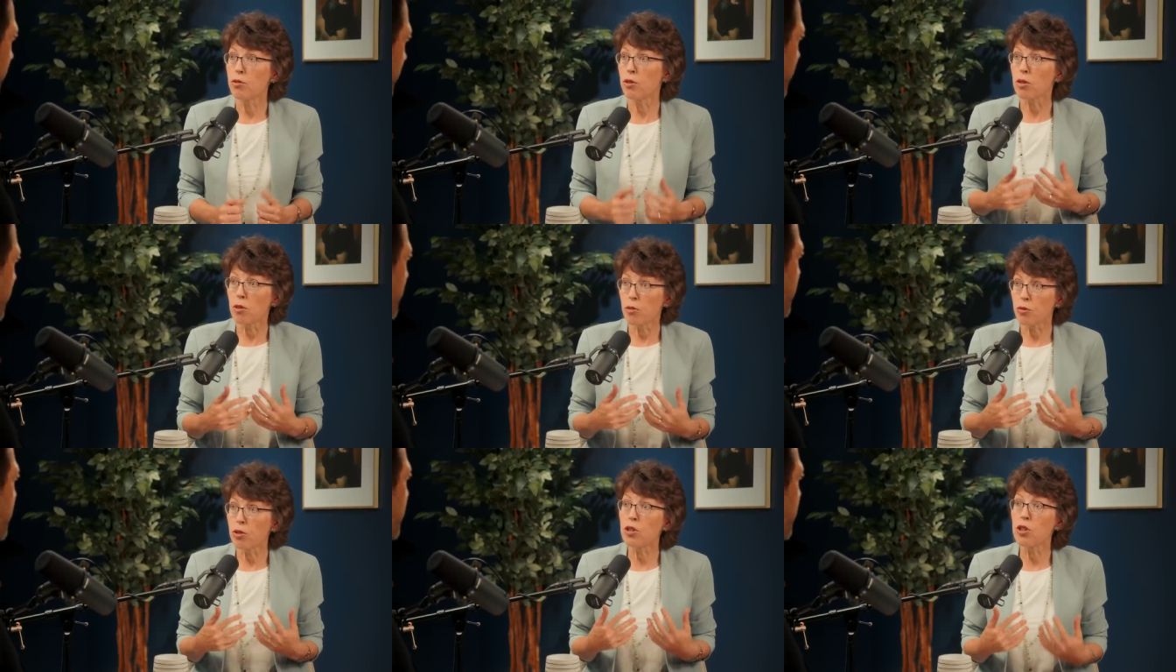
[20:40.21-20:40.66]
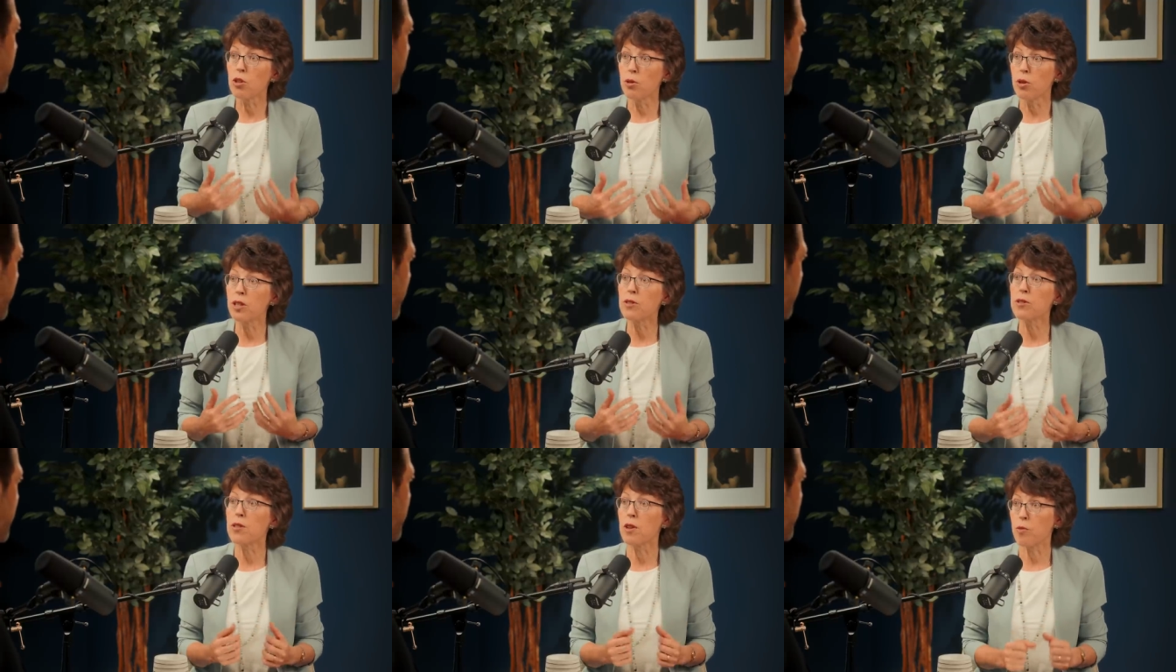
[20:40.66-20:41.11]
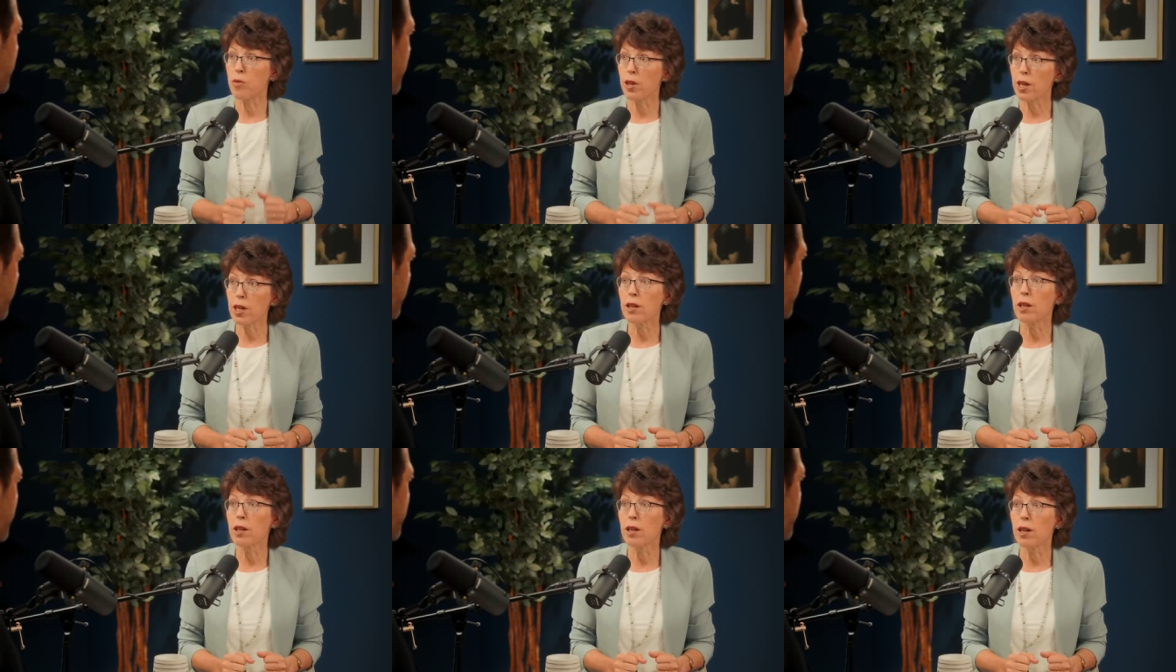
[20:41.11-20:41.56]
for for doing
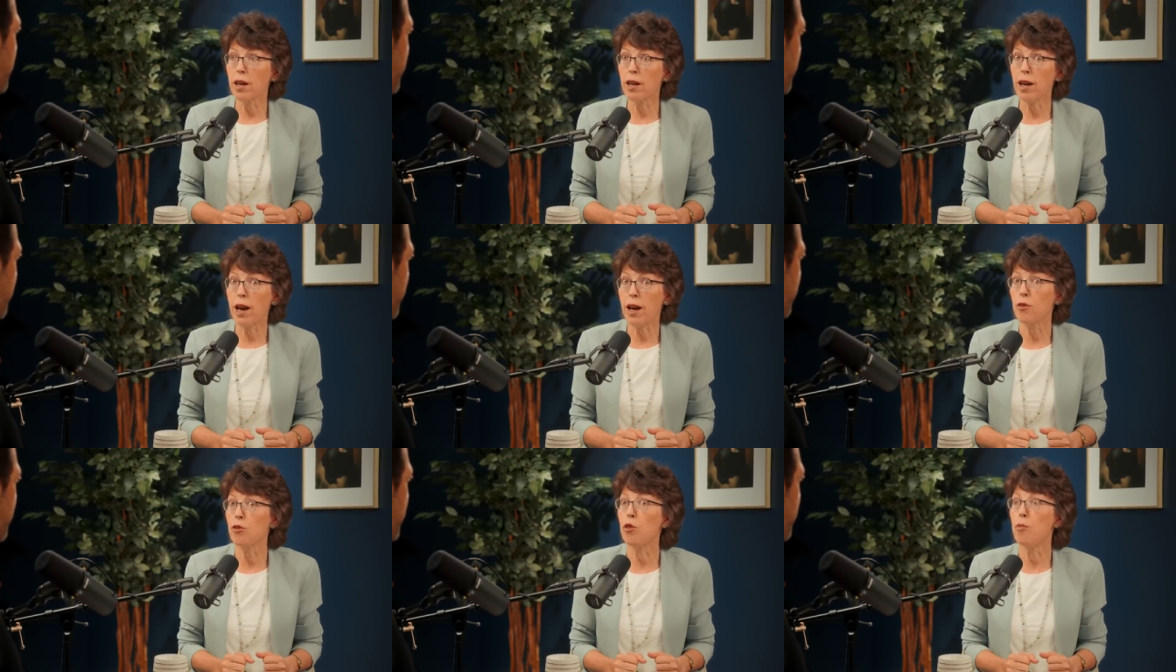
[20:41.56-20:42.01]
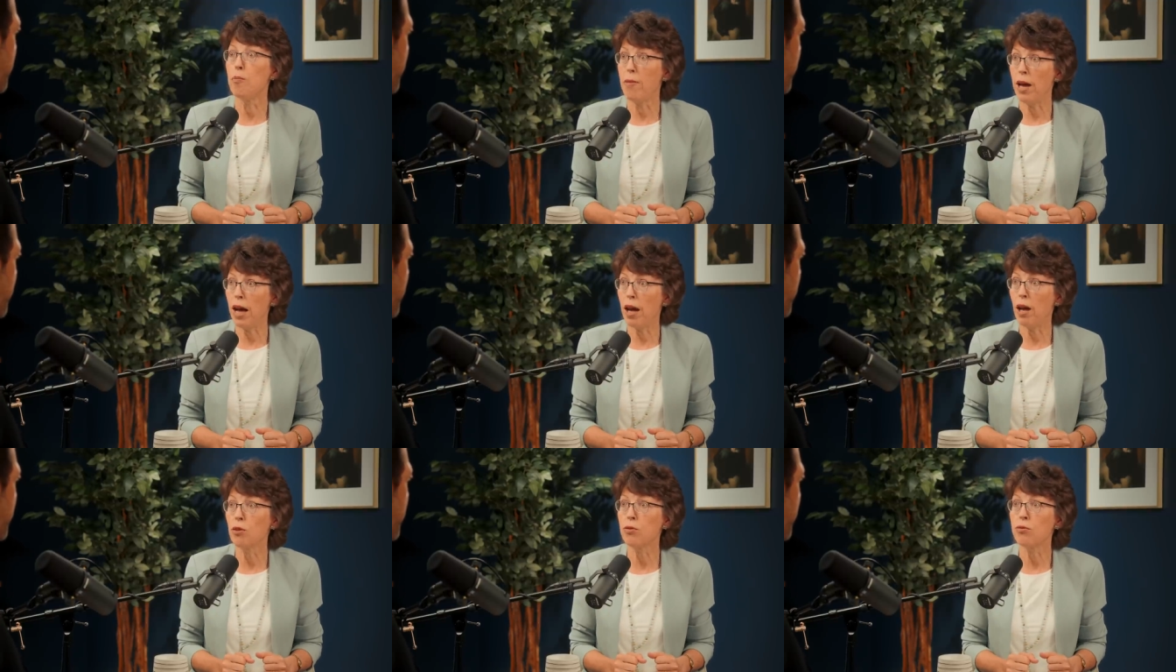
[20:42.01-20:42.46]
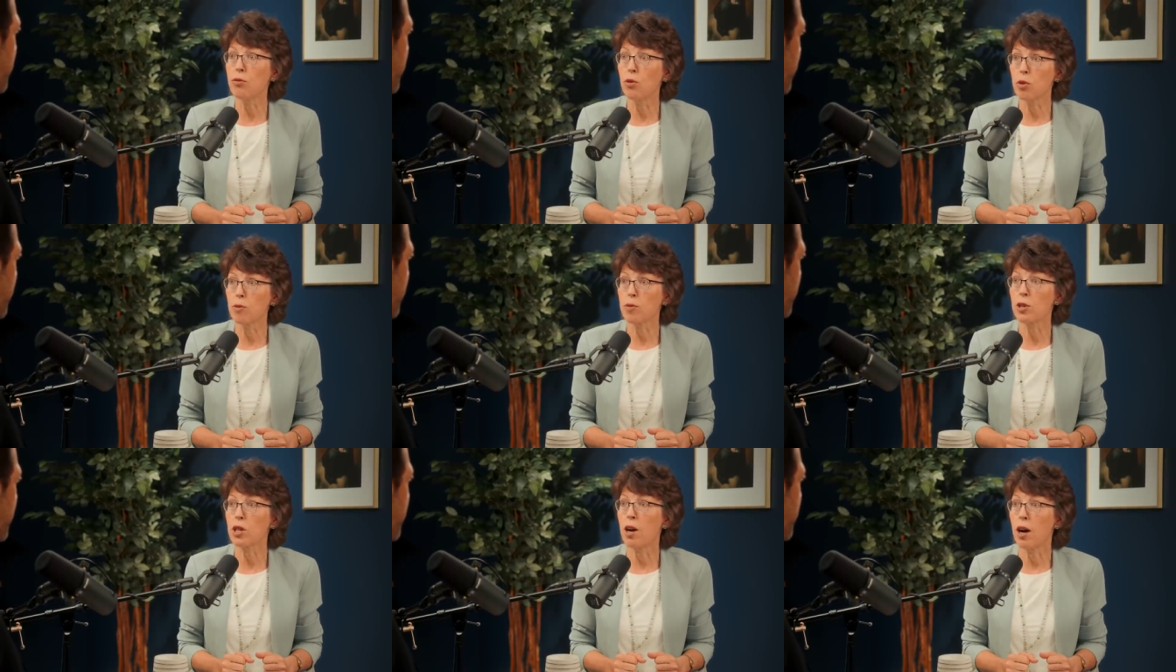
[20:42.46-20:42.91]
something out of a
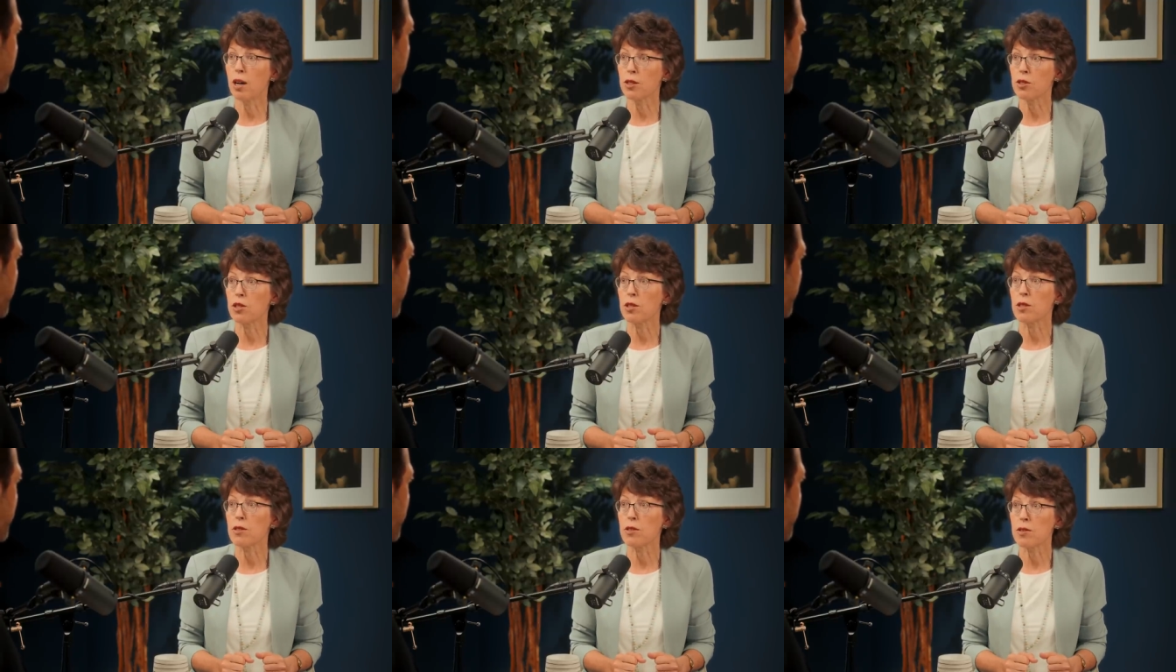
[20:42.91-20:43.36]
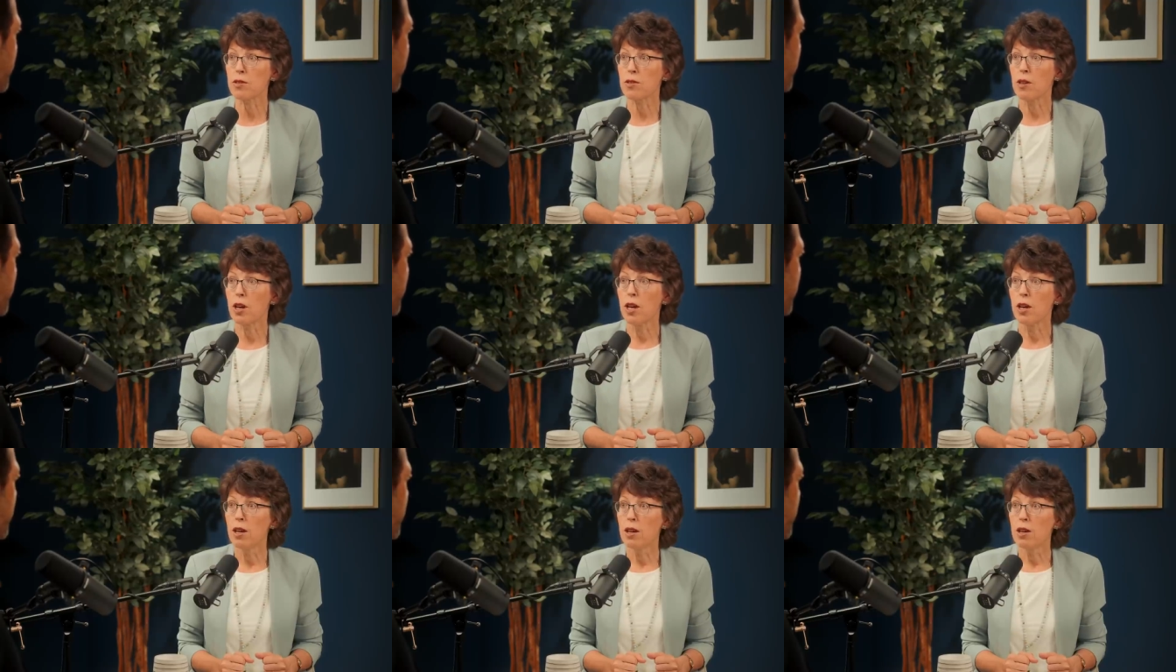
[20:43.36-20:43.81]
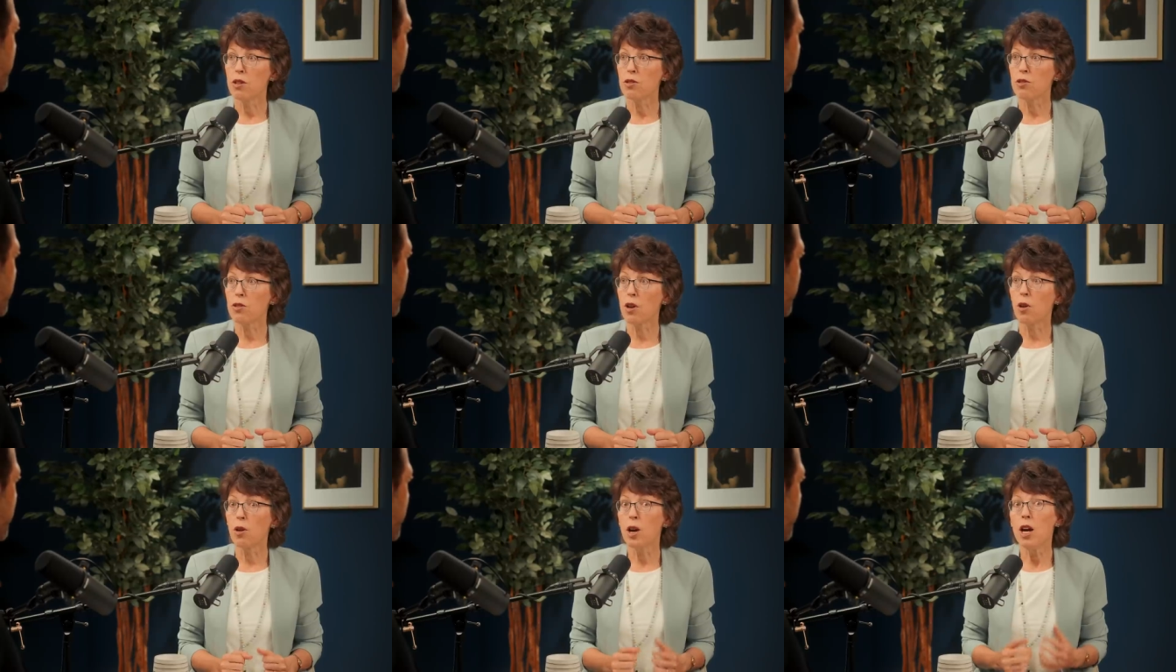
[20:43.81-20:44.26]
malformed conscience.
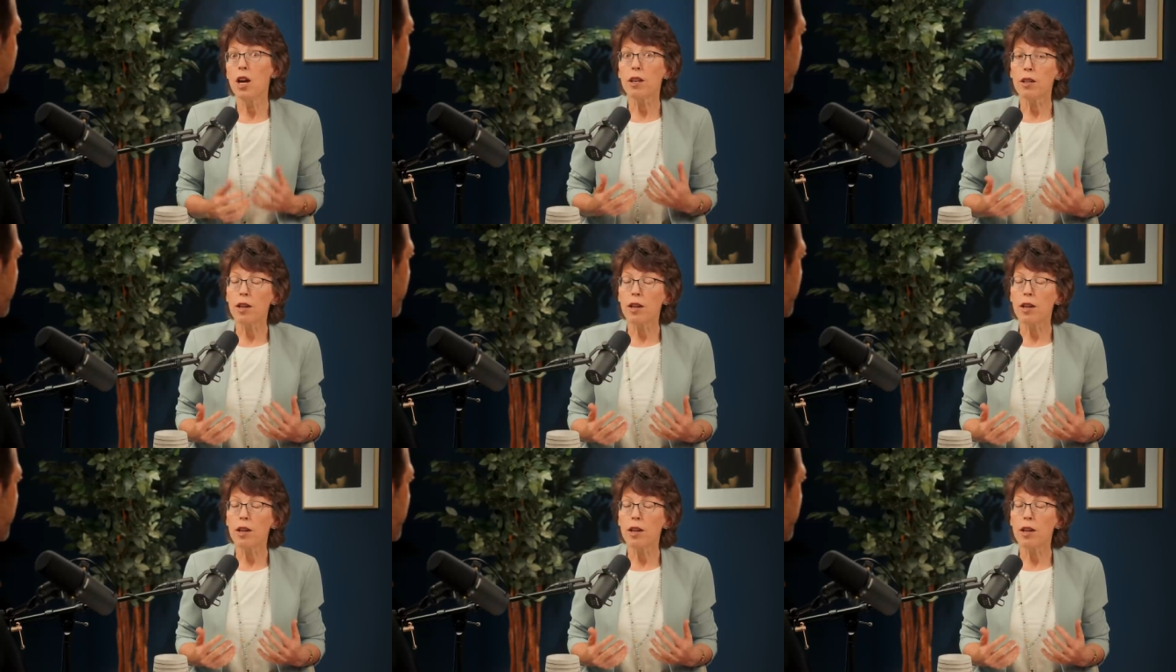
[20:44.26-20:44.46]
So